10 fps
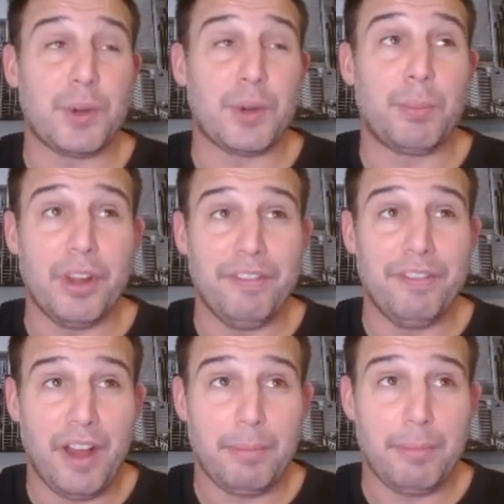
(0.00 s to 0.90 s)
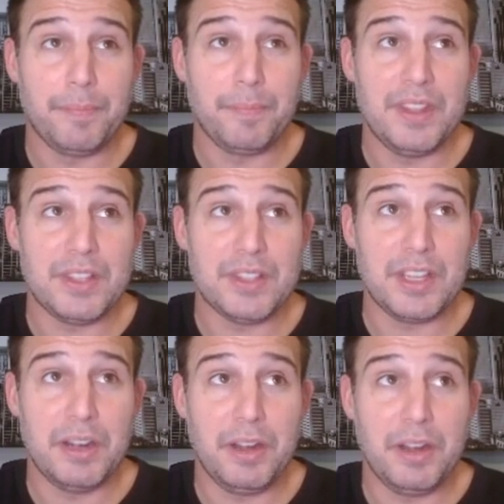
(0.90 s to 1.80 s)
pre-flop in this
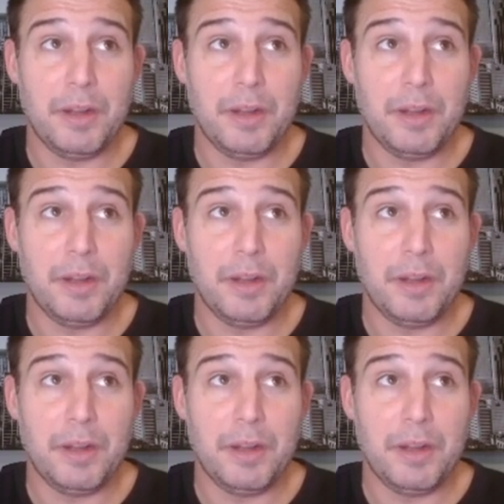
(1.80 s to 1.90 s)
scenario.